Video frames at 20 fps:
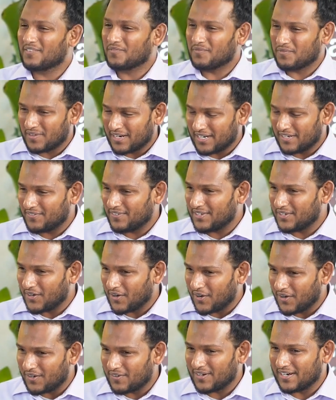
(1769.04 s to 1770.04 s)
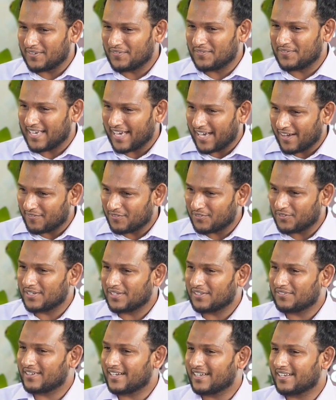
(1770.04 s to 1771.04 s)
what we have to
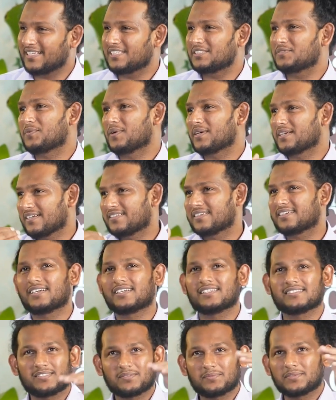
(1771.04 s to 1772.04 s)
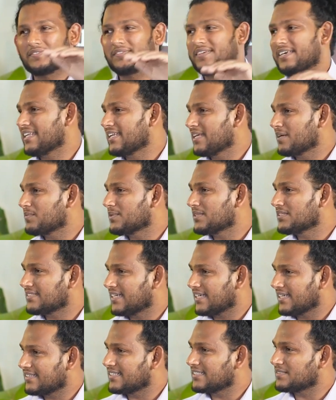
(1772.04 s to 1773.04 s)
define is what are the customer variables
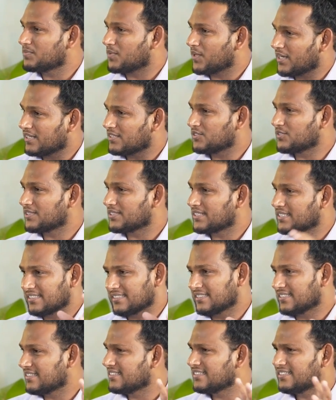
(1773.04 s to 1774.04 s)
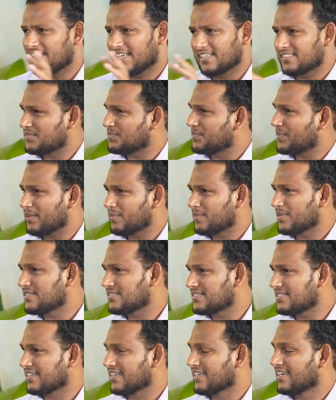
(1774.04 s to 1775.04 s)
that this model should consider. That's pretty
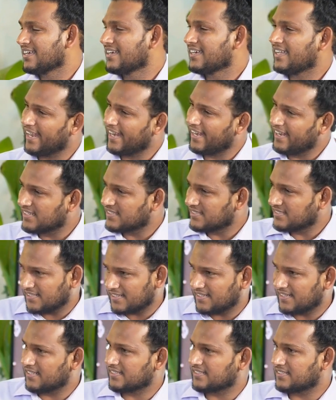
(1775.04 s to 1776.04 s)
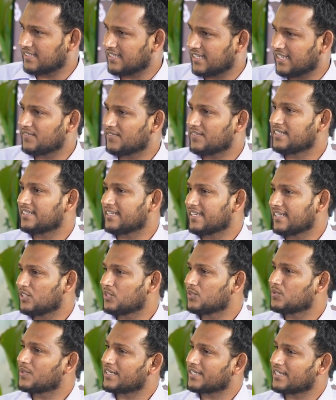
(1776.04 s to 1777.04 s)
much it. It does the rest. It will tell
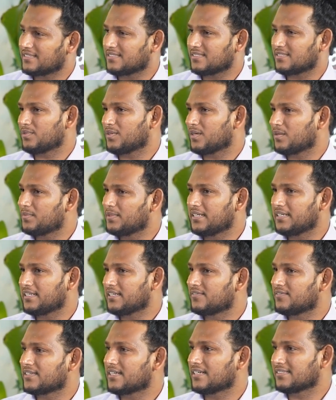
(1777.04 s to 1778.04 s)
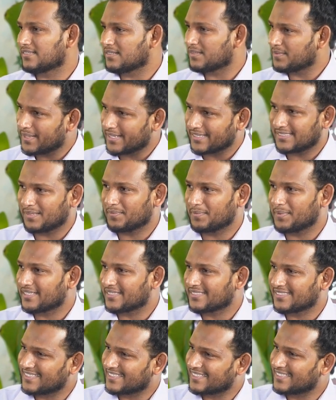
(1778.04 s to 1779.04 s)
you what is the probability of a customer accepting a
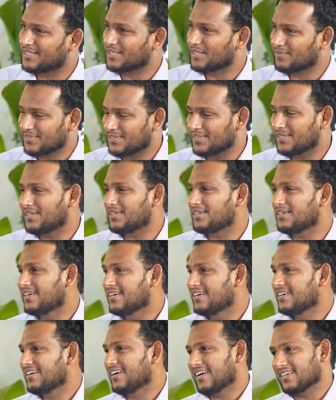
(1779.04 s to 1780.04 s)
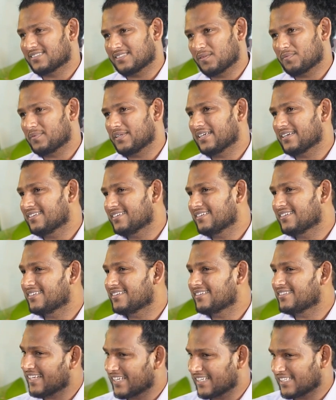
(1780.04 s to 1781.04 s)
certain offer or accepting
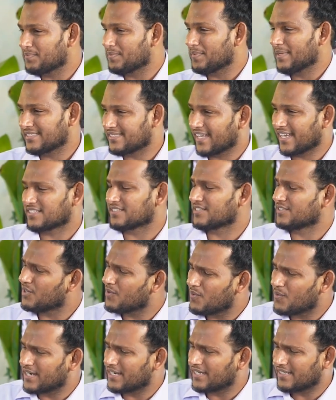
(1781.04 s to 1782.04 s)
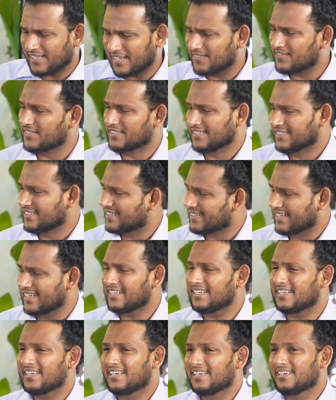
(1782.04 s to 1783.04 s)
a next best action or whatever,
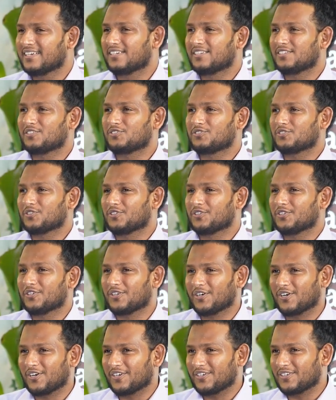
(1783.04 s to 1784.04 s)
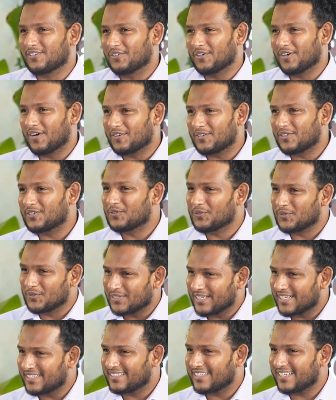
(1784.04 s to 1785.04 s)
right? So you have to know
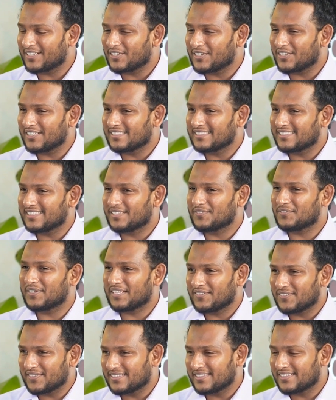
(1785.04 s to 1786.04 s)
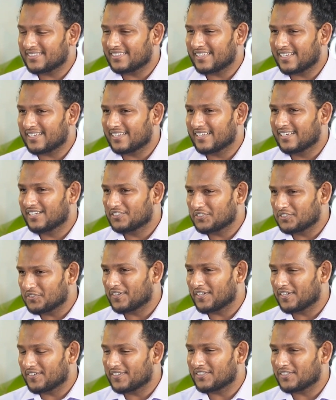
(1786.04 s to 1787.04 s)
that technology, and whenever
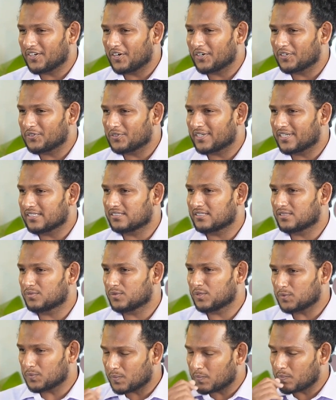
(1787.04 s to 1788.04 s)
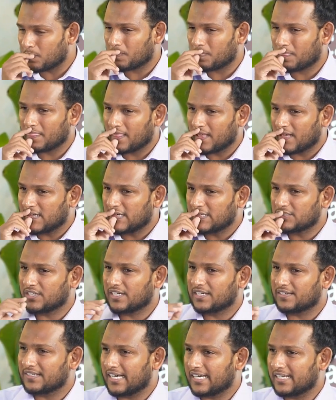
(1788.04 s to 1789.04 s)
I talk to a customer, So
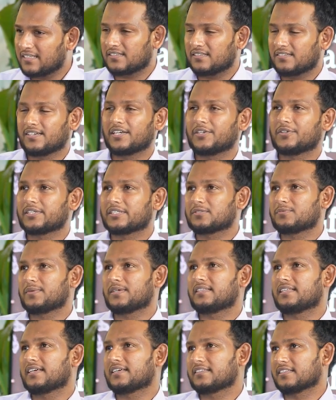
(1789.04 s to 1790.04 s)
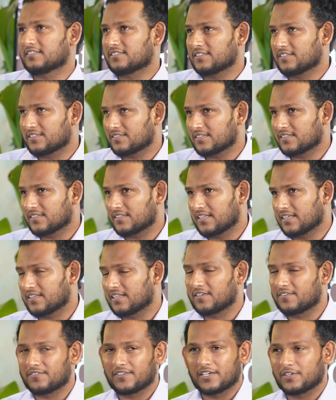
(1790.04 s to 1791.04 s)
I try to explain like this is the thing
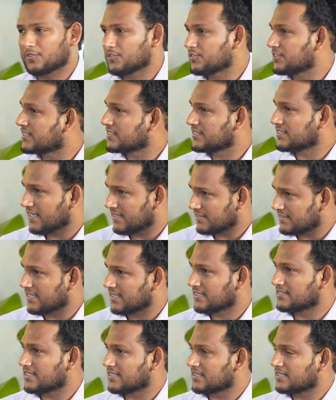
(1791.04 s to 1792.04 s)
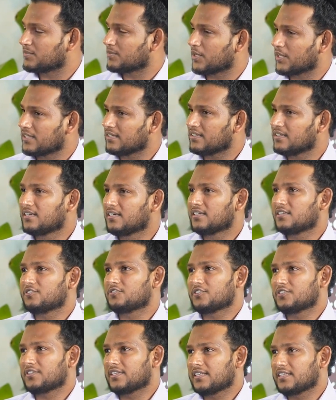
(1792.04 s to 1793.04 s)
that we are using a statistical model.
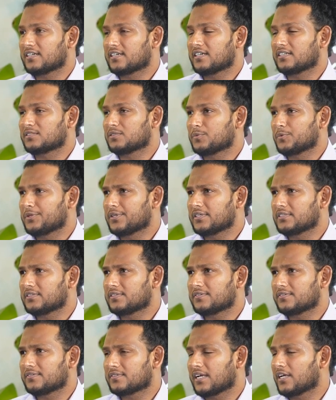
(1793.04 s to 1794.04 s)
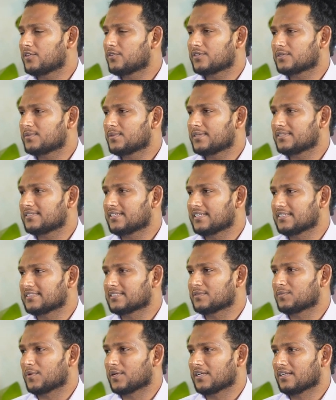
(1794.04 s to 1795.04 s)
So then the customer does, can you explain the
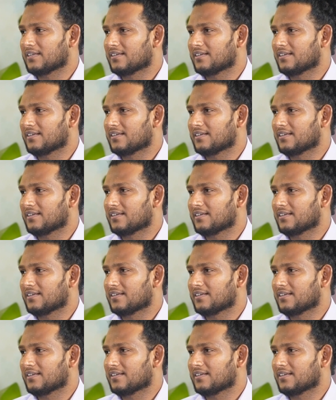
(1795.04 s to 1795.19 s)
statistical model?